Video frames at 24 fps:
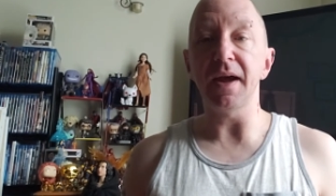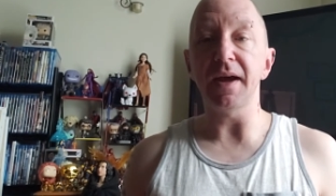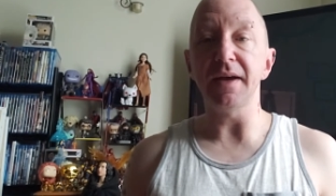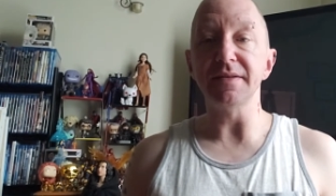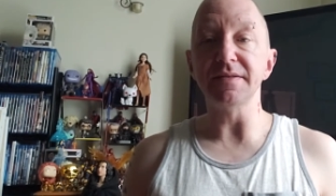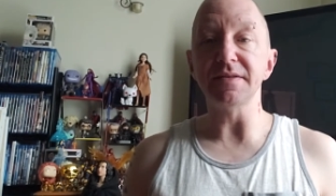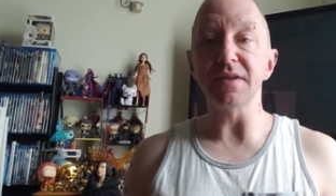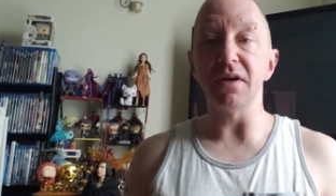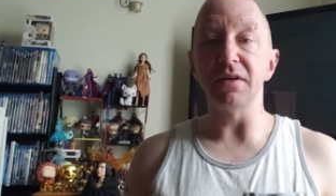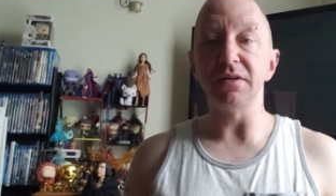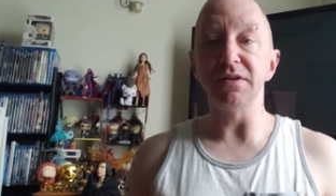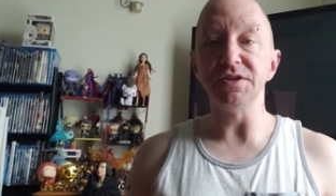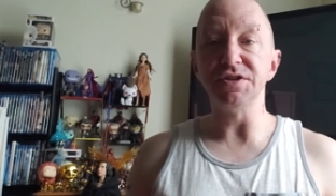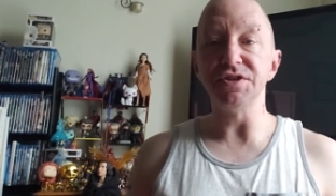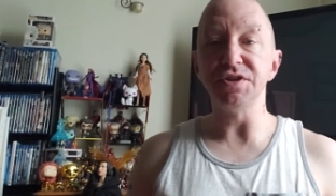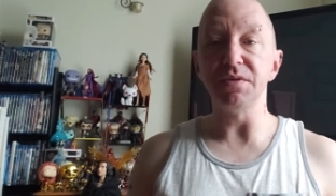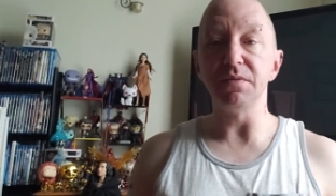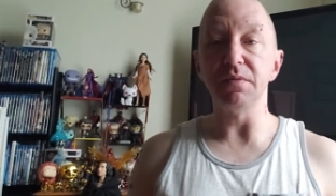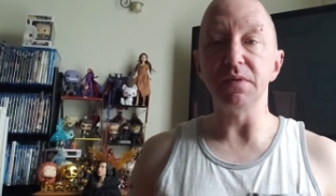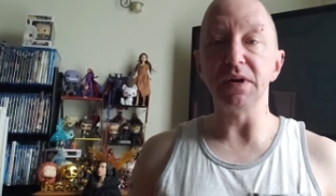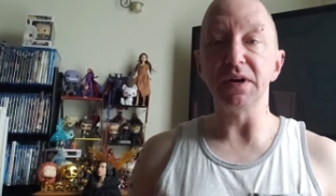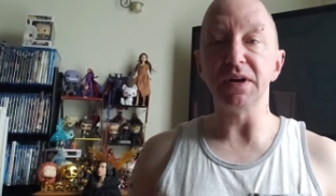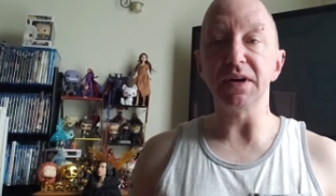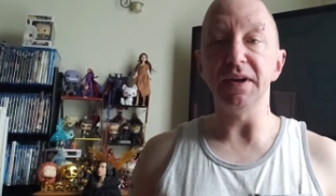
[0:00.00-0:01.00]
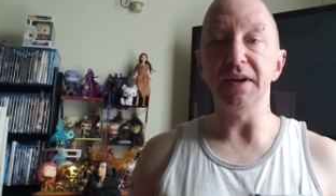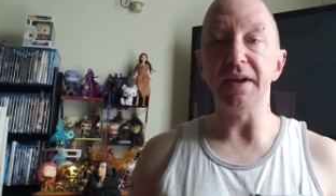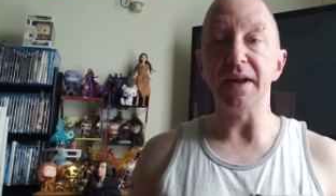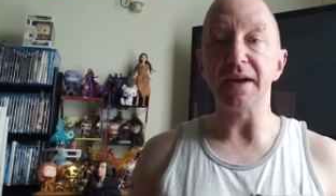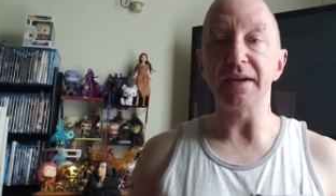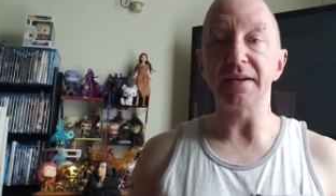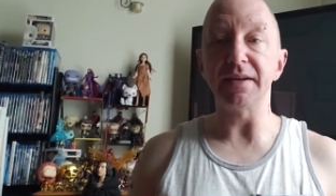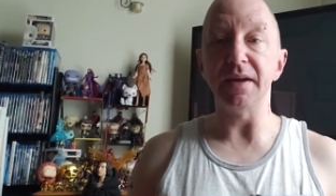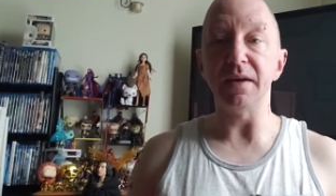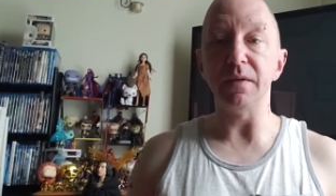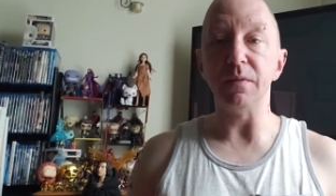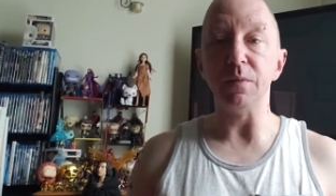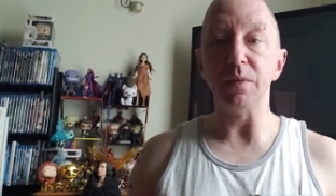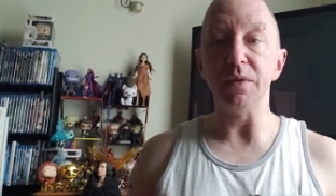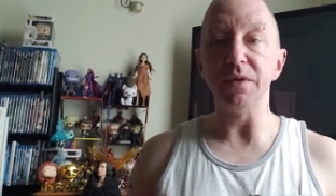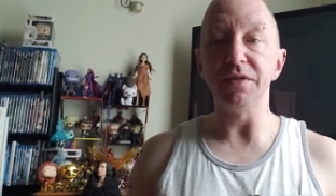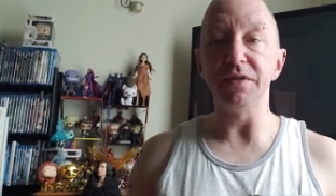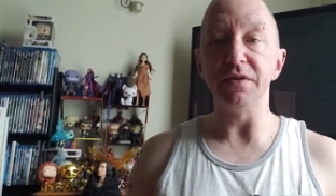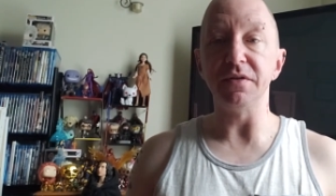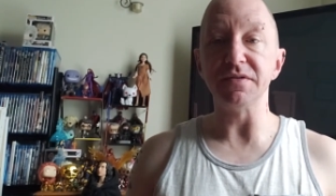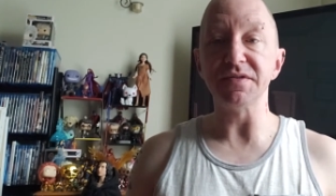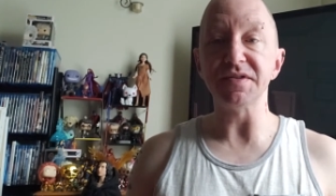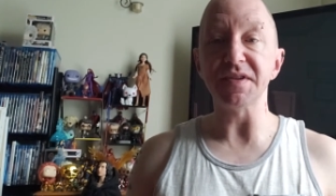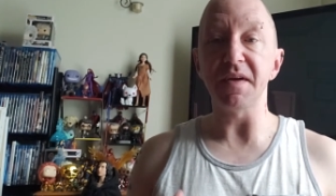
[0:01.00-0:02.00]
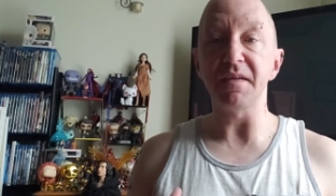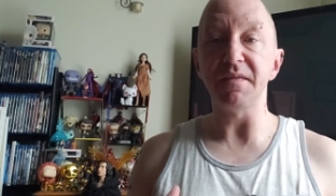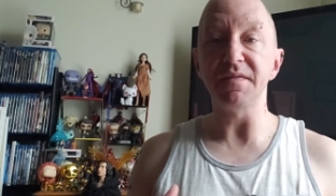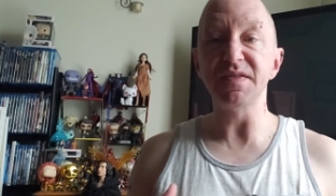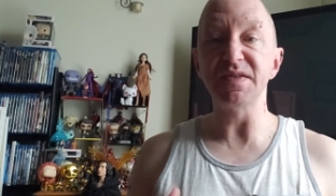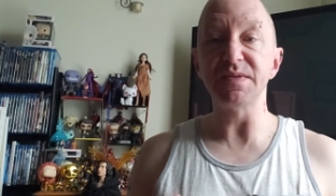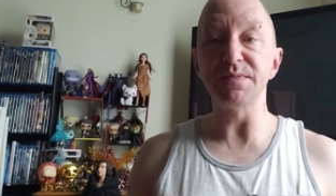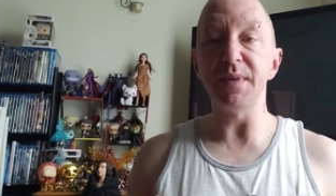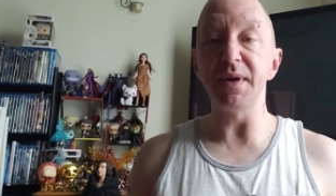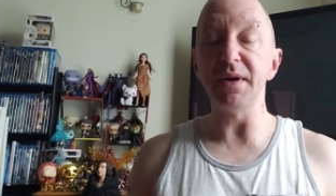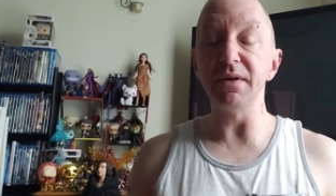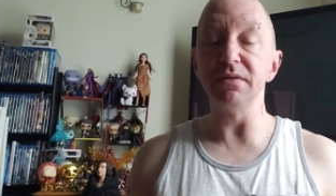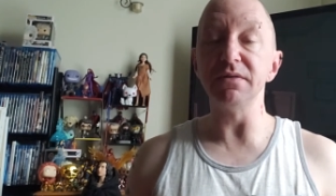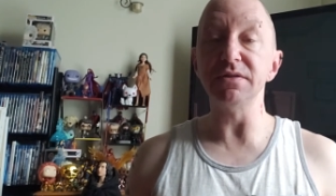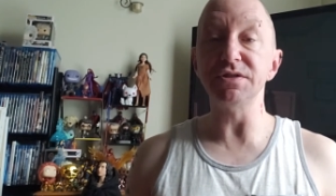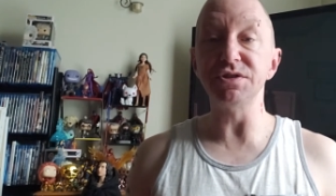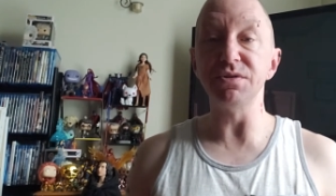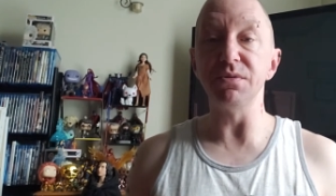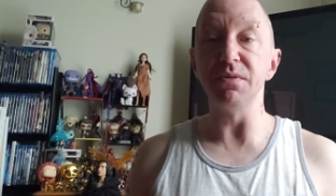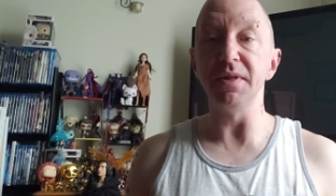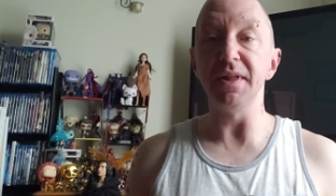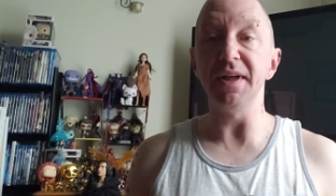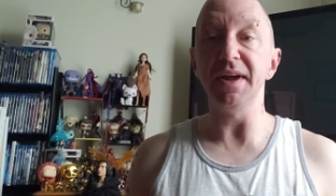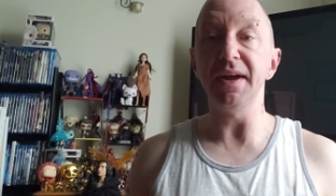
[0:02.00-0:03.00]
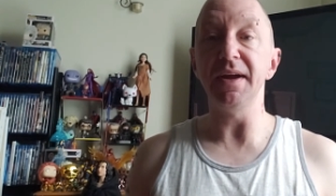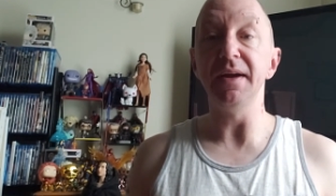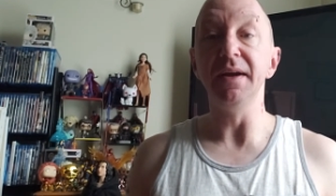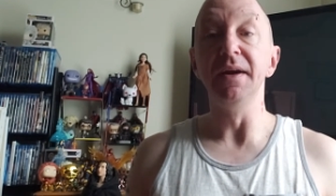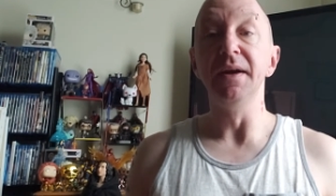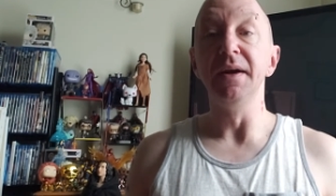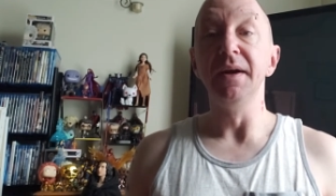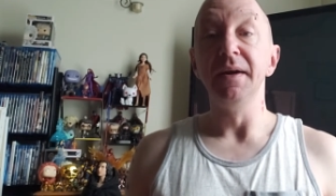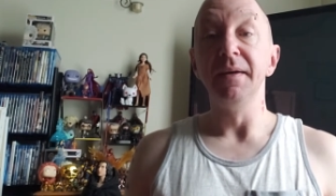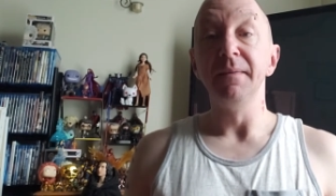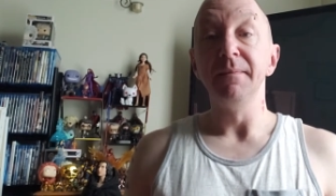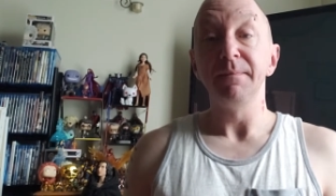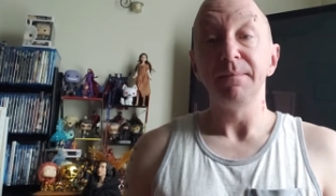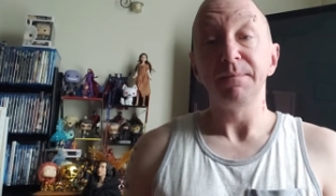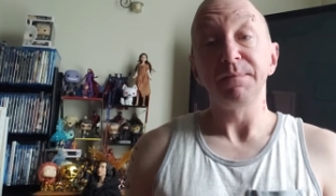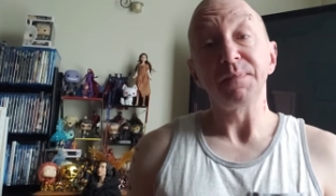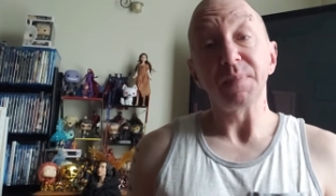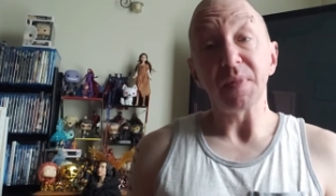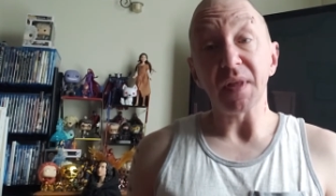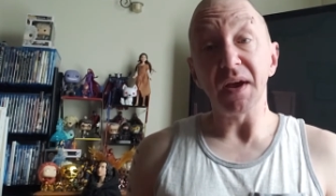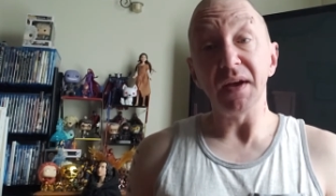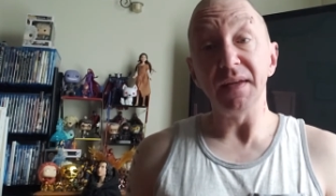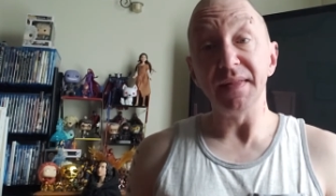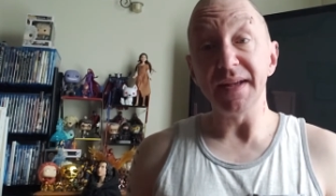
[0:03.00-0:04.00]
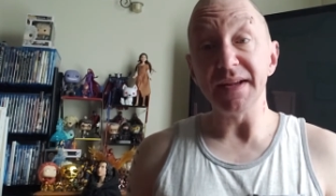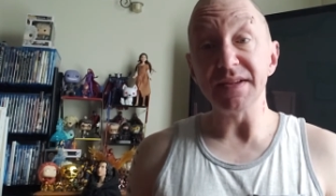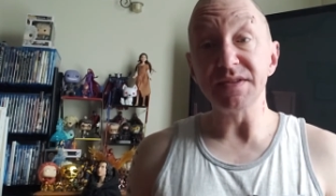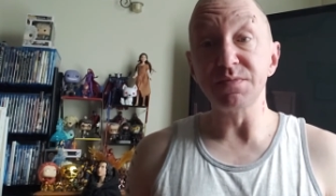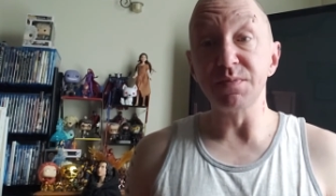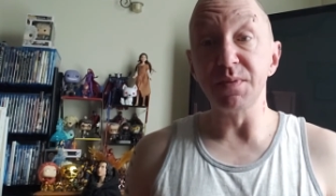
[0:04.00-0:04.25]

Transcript: as long as you are connecting with yourself spiritually, that's